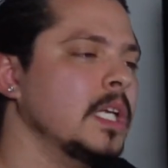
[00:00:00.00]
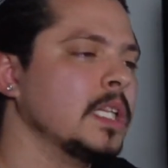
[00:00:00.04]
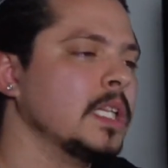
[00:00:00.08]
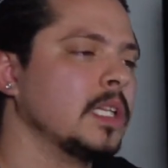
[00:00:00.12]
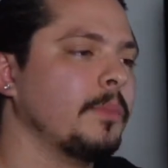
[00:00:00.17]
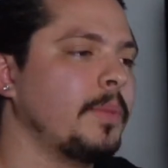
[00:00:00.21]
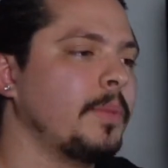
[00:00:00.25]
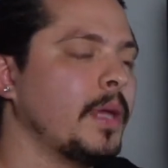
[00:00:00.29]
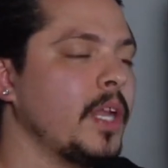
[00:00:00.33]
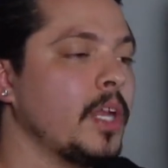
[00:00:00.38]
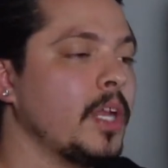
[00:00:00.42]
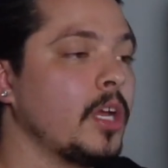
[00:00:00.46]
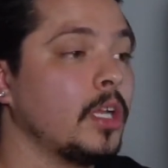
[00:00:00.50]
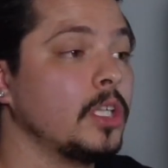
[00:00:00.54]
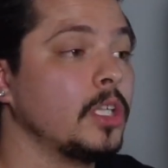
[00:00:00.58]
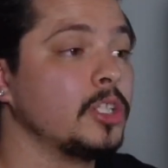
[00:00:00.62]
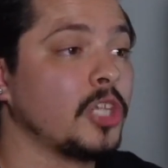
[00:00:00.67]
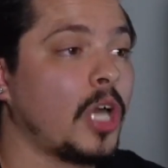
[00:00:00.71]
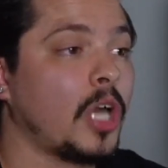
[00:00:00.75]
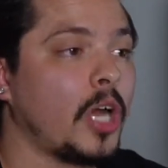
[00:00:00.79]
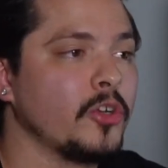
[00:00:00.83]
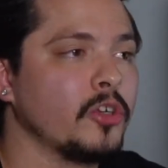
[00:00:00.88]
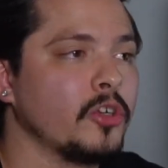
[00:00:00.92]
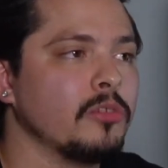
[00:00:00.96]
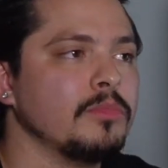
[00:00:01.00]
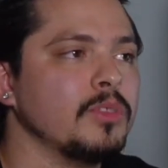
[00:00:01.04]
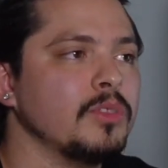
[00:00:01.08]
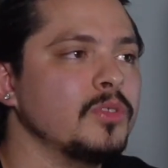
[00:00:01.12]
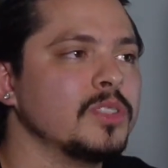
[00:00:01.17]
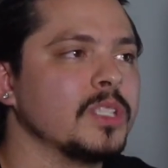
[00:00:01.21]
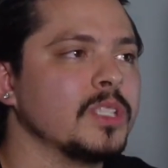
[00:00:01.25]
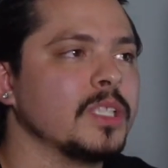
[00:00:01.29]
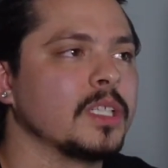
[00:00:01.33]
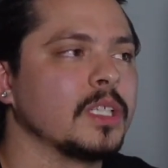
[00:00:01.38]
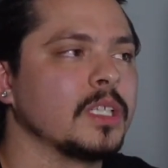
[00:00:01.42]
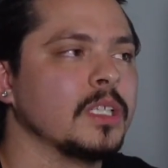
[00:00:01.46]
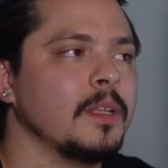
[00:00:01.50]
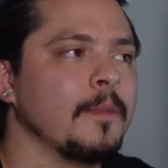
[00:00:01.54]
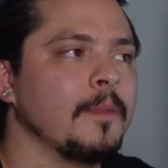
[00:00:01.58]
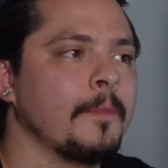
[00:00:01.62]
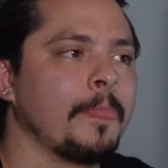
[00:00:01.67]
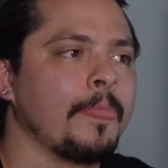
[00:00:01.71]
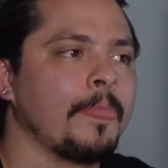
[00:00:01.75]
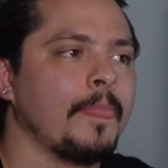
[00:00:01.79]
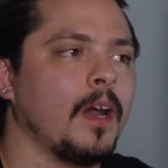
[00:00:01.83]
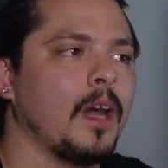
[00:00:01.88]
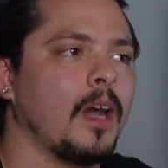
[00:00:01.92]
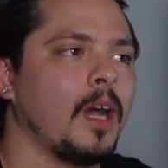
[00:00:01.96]
Depending on the genre of music,
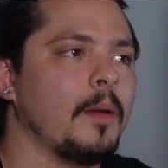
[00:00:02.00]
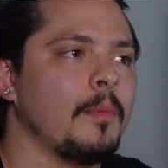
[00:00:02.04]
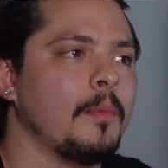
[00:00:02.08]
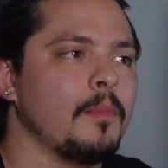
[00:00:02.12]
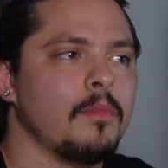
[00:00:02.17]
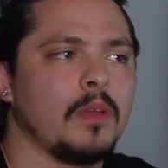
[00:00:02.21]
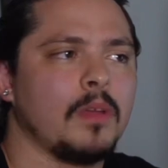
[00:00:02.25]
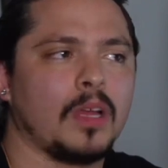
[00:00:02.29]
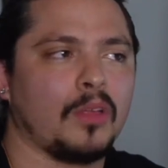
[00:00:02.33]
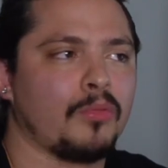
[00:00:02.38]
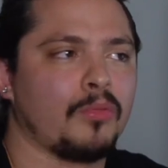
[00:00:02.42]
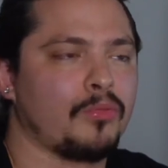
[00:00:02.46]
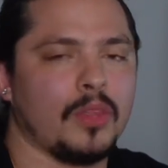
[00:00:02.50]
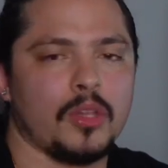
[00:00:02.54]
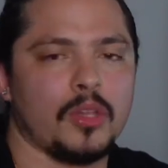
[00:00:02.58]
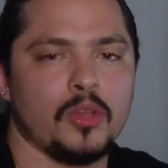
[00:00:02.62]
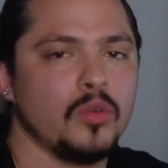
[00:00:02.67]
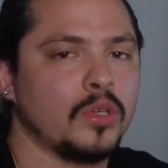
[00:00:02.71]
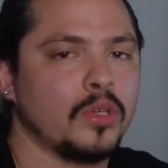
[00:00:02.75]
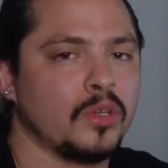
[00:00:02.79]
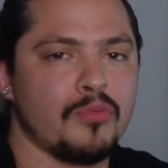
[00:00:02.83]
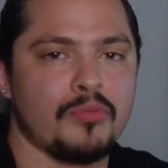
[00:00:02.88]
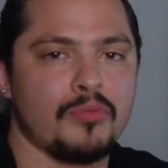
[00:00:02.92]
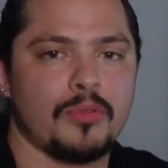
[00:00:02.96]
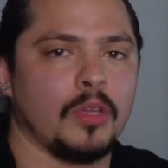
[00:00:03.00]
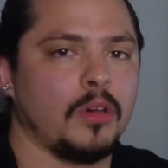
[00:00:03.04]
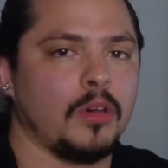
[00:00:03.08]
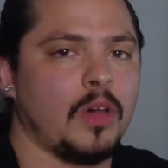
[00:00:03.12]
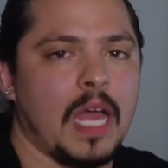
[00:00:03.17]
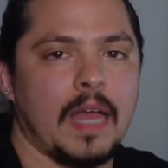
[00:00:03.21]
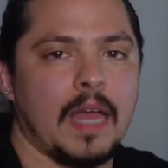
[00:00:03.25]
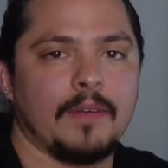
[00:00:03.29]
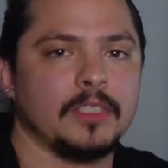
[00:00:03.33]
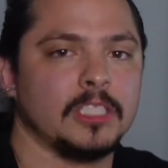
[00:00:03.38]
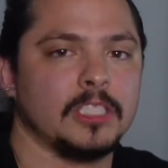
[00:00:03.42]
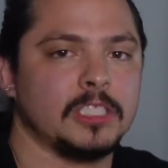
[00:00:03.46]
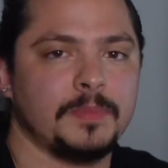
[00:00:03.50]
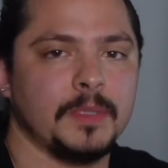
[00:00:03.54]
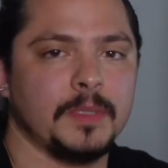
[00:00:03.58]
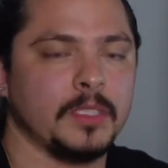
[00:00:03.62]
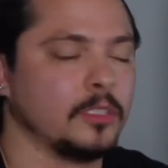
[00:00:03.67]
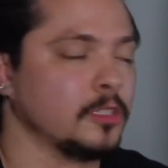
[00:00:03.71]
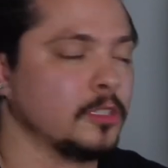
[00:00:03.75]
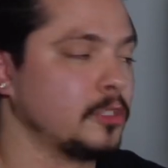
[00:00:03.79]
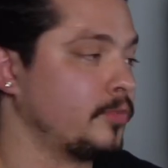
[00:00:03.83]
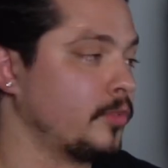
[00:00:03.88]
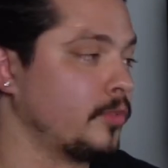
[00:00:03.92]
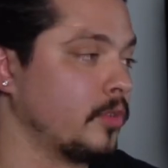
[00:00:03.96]
like I said, you could still have these
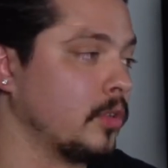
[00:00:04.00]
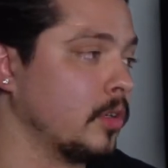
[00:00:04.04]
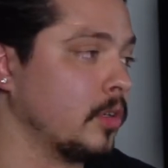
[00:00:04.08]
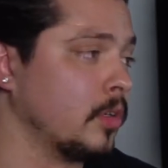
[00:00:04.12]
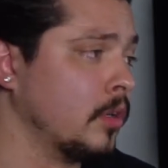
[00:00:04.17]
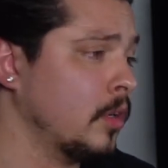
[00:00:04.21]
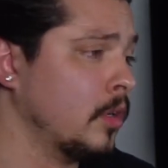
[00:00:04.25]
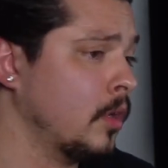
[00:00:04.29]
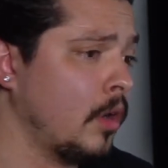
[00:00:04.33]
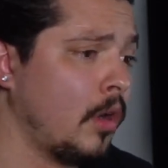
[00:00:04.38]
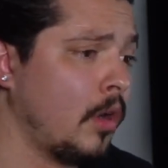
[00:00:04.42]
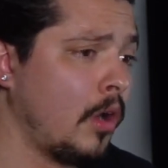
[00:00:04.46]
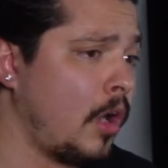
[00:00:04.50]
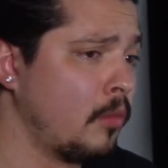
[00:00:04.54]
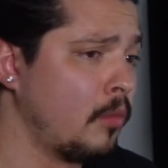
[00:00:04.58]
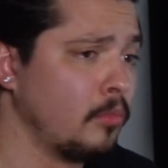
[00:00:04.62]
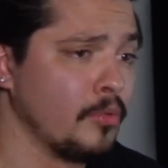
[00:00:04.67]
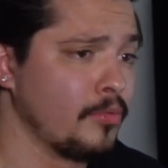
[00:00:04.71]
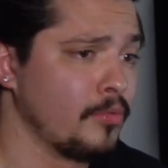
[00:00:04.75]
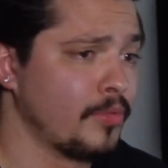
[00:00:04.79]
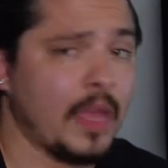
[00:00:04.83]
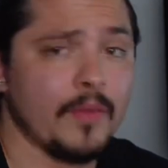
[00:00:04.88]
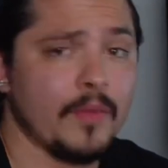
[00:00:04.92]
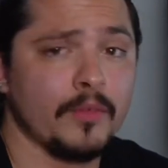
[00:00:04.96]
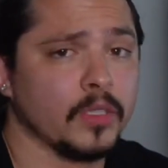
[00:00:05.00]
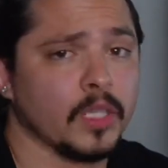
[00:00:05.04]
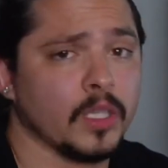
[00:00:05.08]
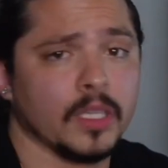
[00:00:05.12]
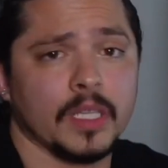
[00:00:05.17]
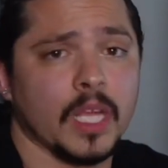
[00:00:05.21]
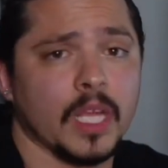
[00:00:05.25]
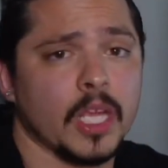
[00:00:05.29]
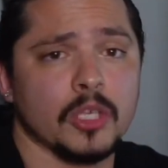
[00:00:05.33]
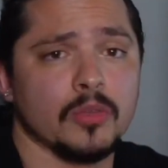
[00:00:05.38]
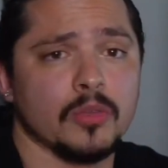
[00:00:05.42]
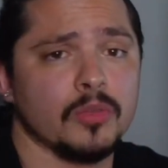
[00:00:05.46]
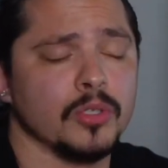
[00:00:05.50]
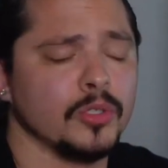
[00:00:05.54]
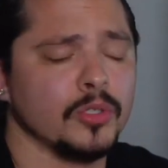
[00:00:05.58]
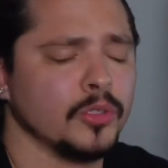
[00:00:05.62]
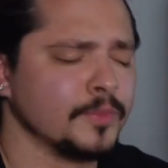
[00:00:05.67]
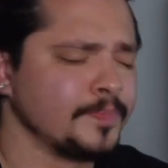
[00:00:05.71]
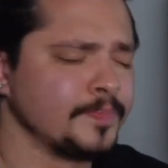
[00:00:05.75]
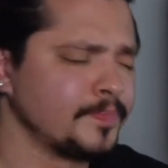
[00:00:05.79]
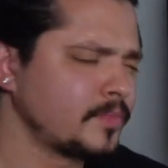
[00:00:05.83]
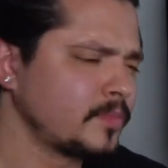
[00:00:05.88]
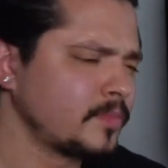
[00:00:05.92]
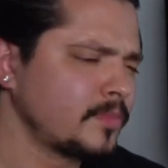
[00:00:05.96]
speakers for almost everything that you
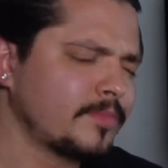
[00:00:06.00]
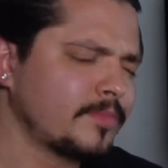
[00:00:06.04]
do.